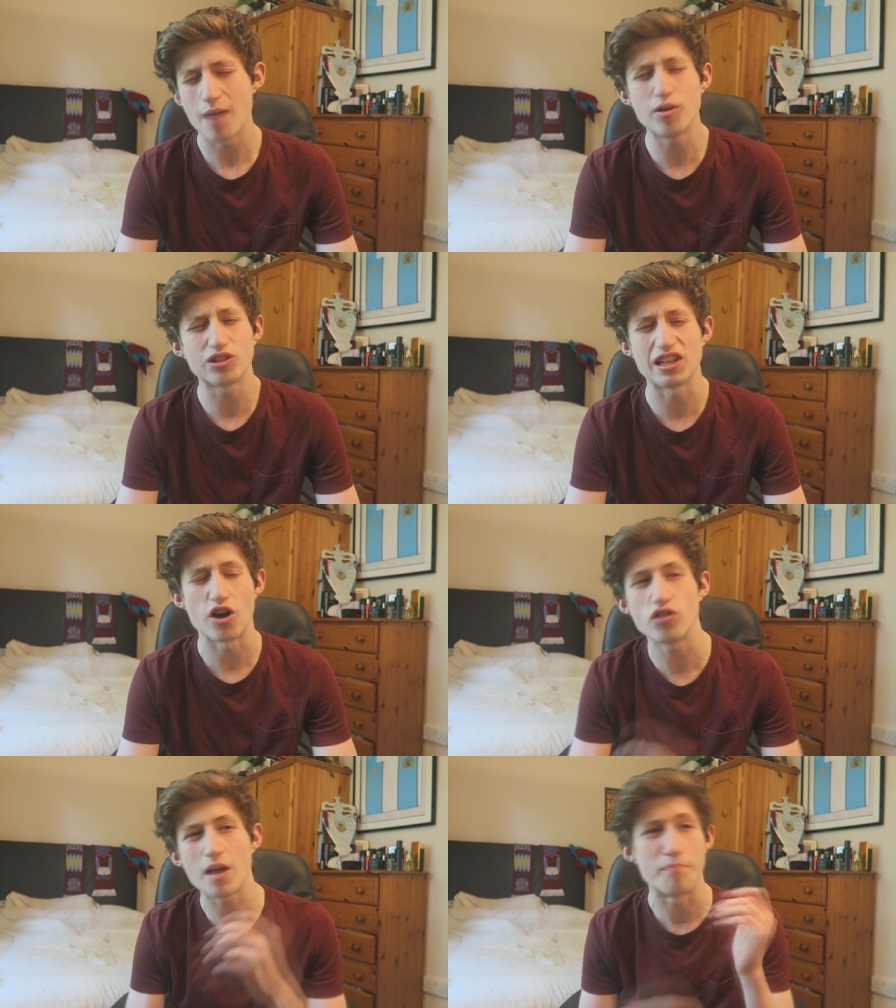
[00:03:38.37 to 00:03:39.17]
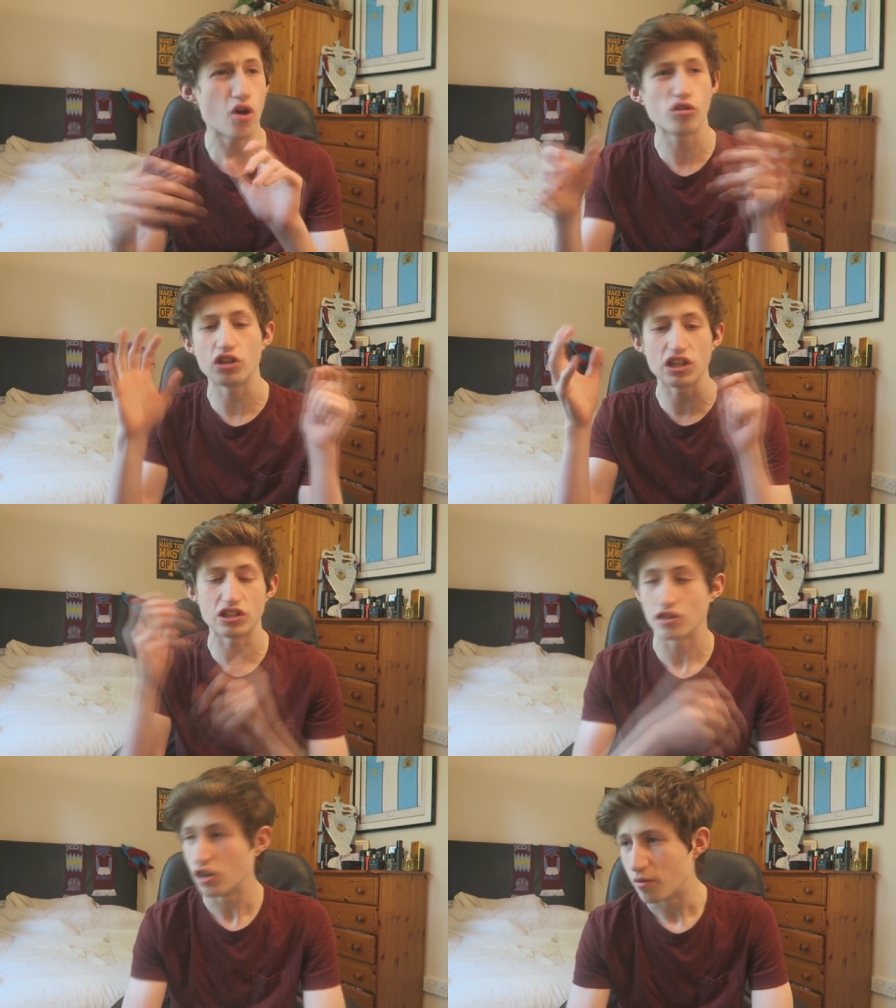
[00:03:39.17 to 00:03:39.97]
I'm not saying that, oh yeah,
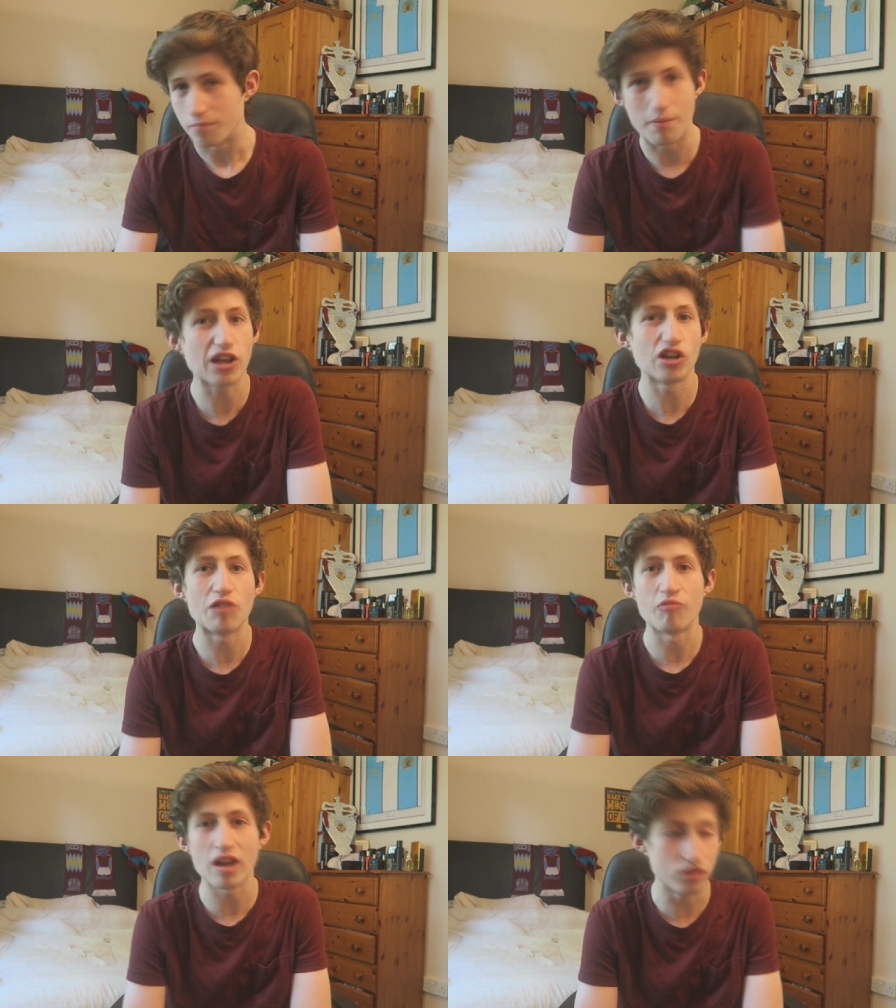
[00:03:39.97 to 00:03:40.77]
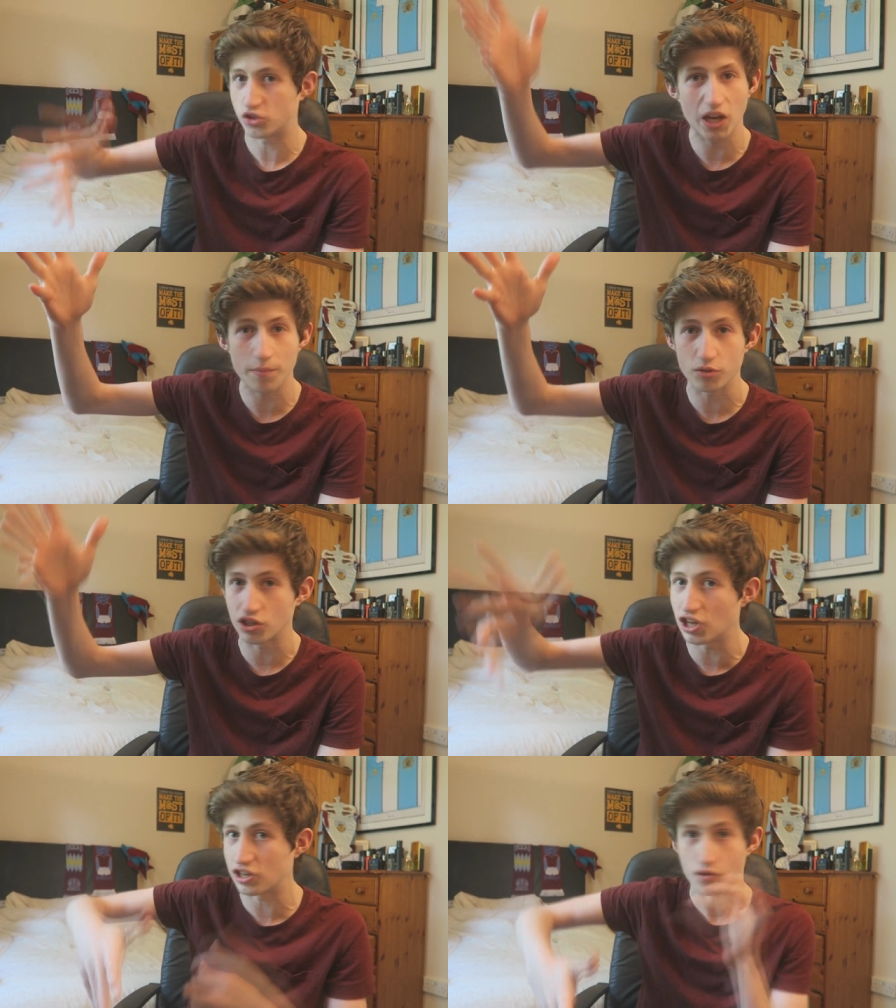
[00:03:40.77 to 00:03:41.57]
Burnley's Bigger than range, Champions
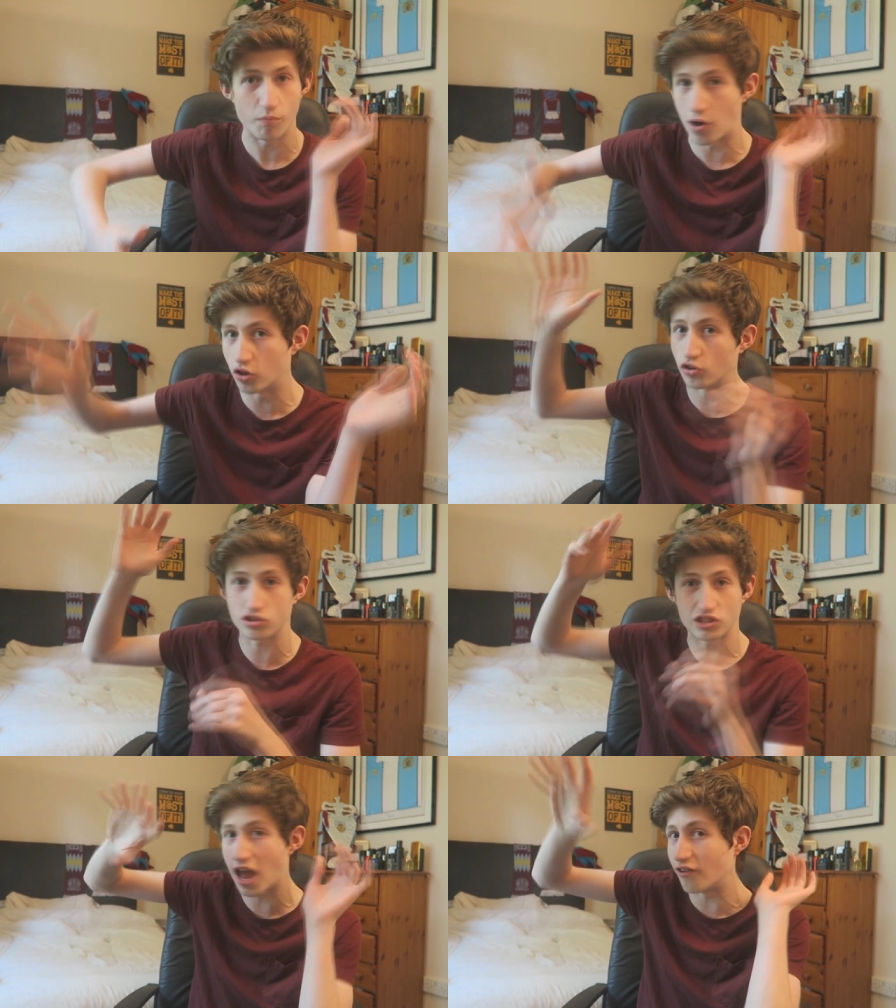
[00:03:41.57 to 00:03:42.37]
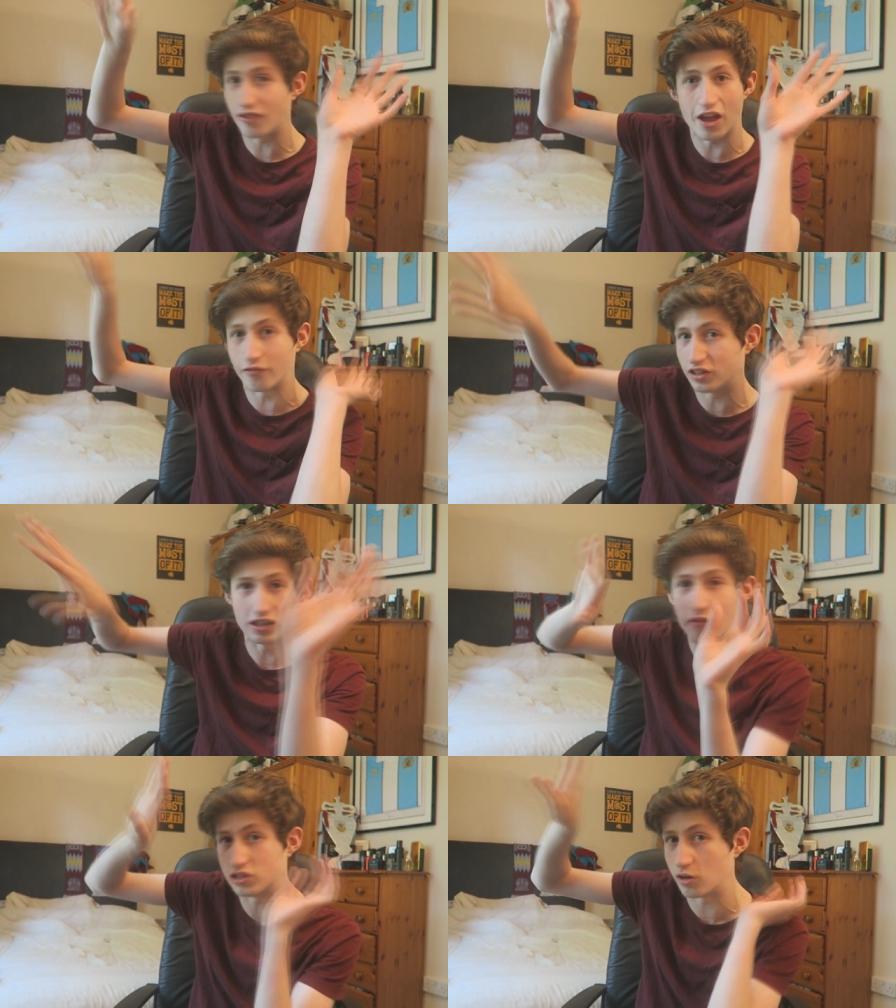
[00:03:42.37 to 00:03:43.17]
League, bollocks, ev everything,
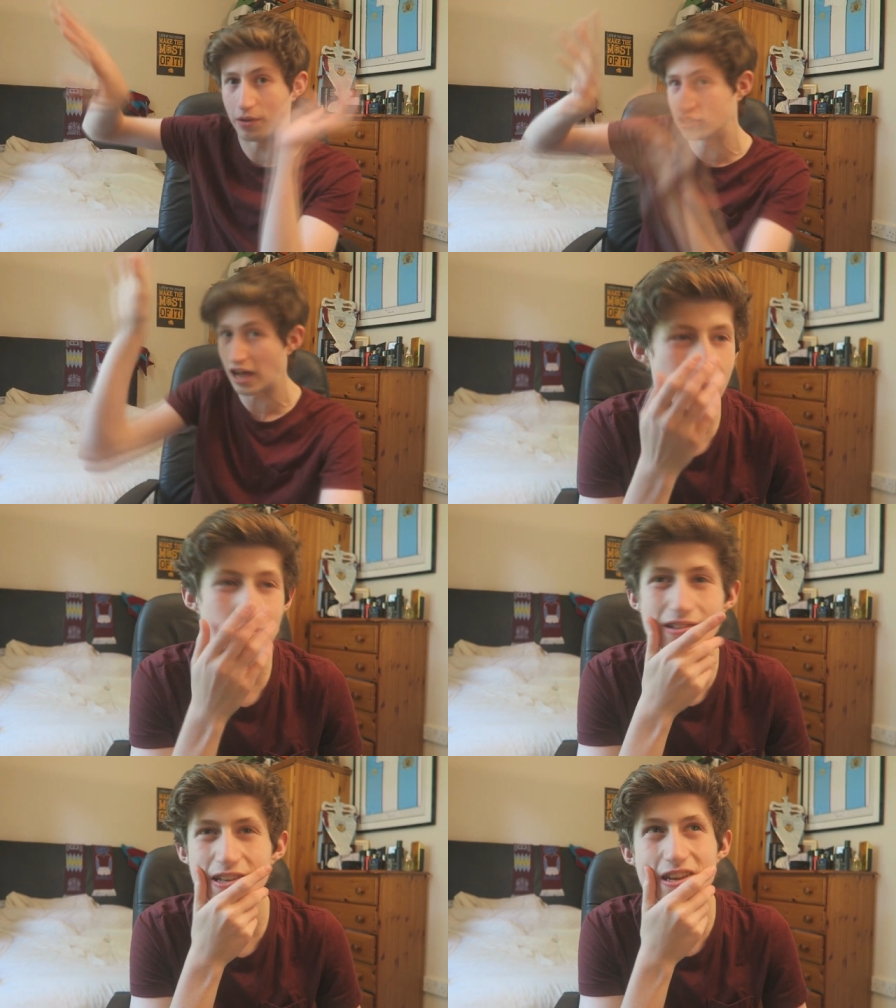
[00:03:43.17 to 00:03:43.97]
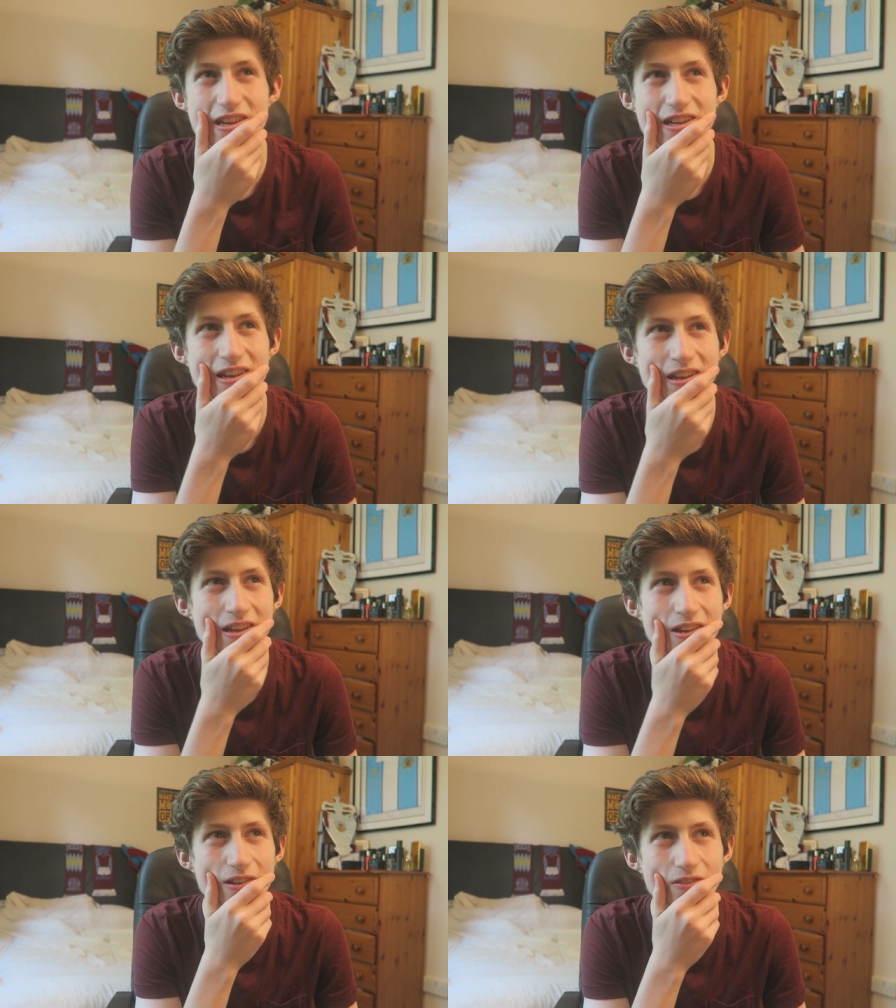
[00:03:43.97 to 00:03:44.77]
every single bit of that. Premier League,
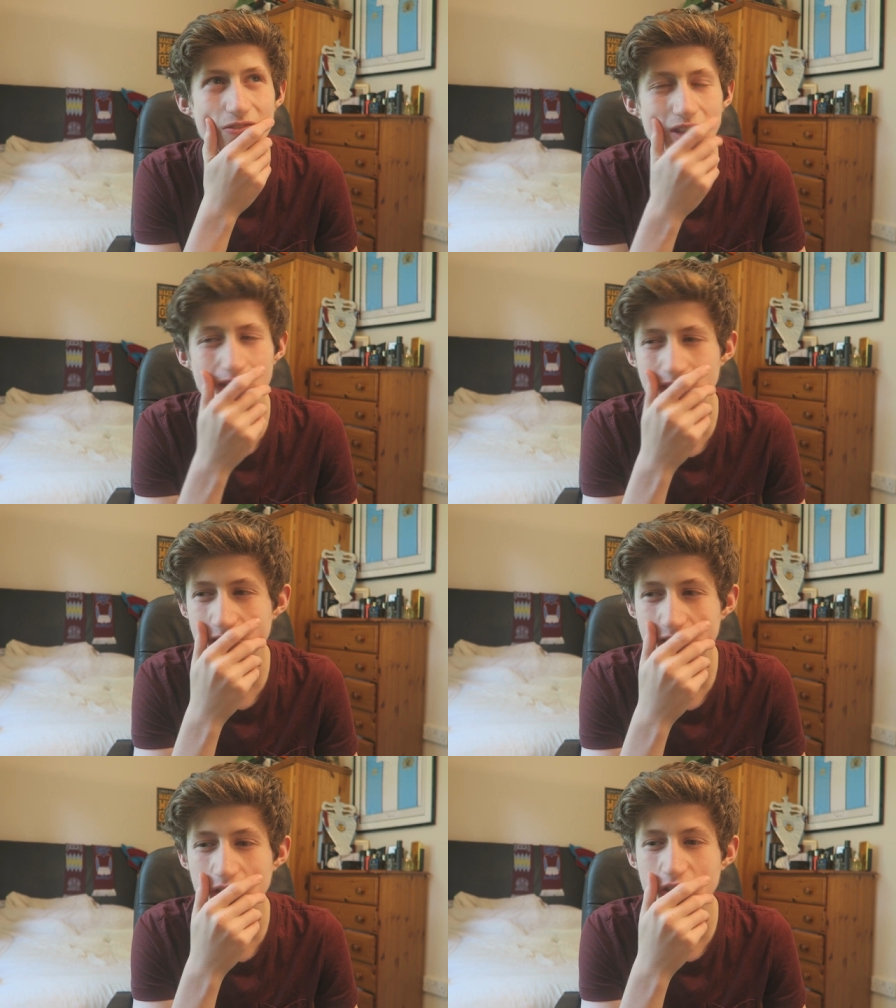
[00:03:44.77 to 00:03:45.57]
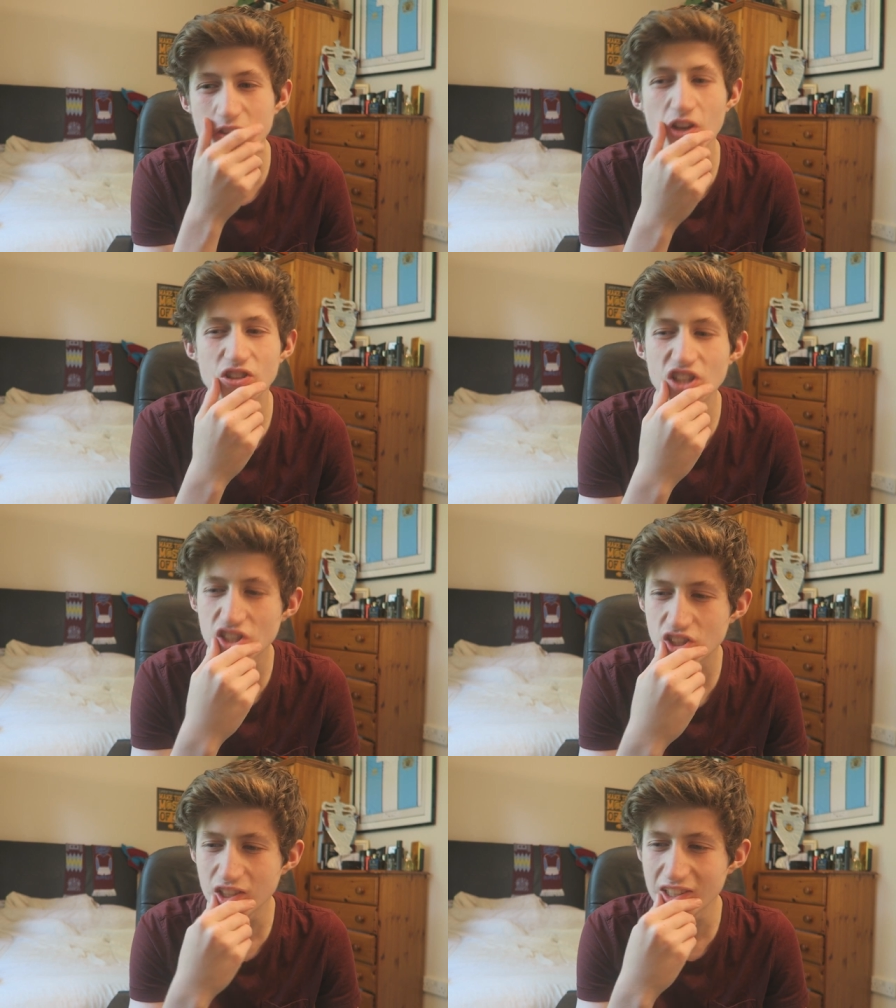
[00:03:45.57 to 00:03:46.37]
this is the
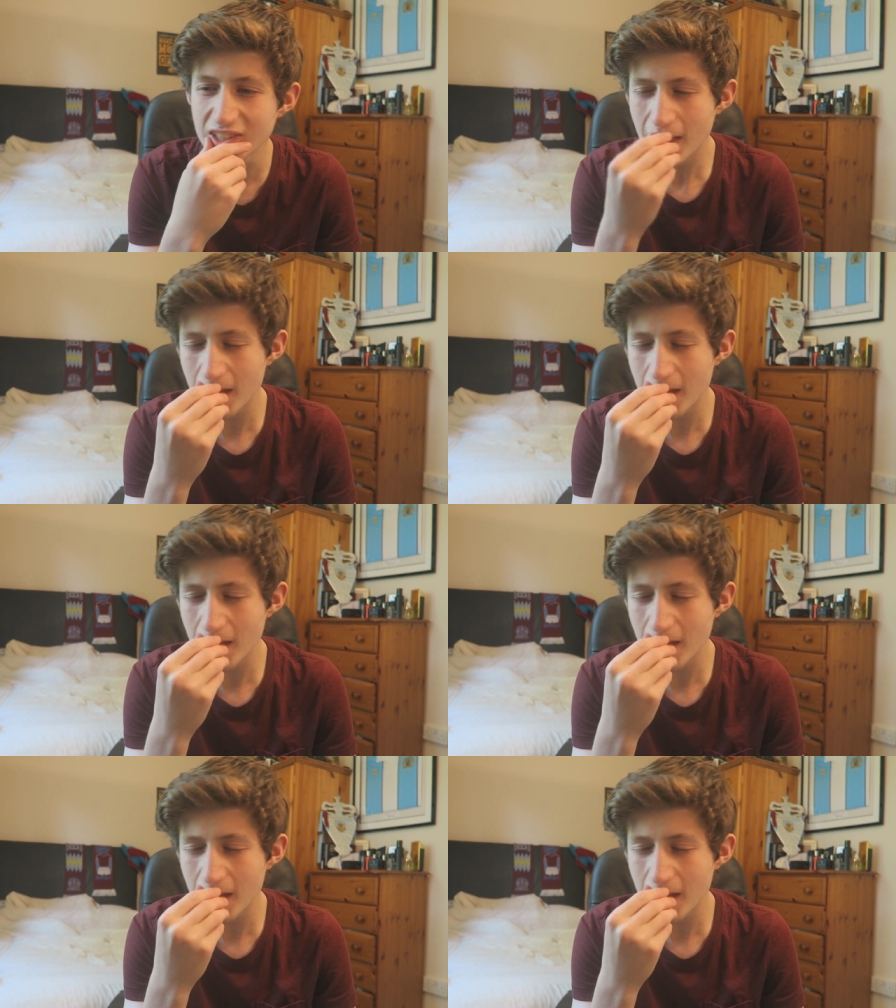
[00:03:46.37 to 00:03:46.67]
Scottish League.